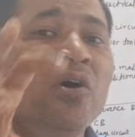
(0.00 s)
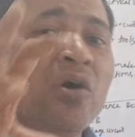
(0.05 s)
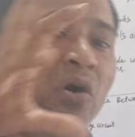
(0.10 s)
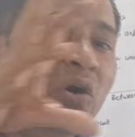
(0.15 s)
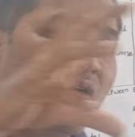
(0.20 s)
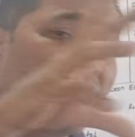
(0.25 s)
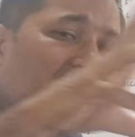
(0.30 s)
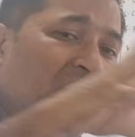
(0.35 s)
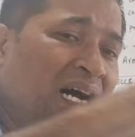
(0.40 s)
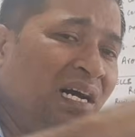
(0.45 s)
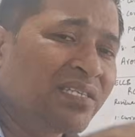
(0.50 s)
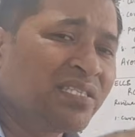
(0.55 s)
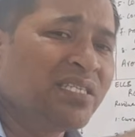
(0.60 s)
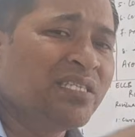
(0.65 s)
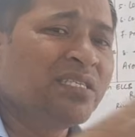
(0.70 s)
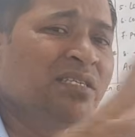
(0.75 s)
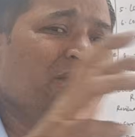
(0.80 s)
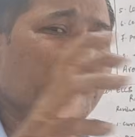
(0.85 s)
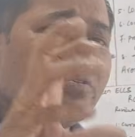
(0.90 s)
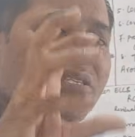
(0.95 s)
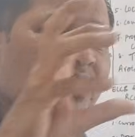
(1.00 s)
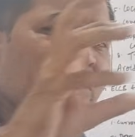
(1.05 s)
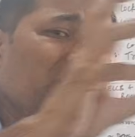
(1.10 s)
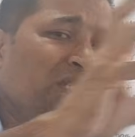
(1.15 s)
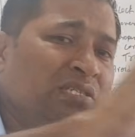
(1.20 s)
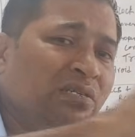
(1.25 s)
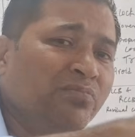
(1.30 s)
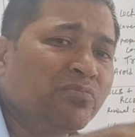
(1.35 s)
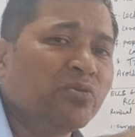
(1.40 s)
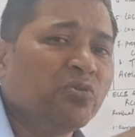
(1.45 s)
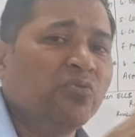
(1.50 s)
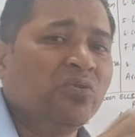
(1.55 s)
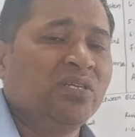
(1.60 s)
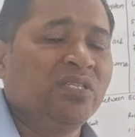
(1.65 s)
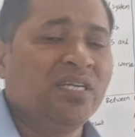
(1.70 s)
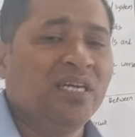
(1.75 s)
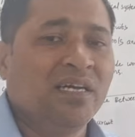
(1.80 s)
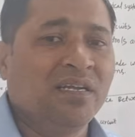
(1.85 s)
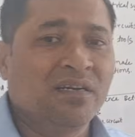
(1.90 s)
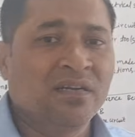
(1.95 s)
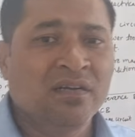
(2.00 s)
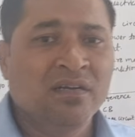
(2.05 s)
or RCCB systems over there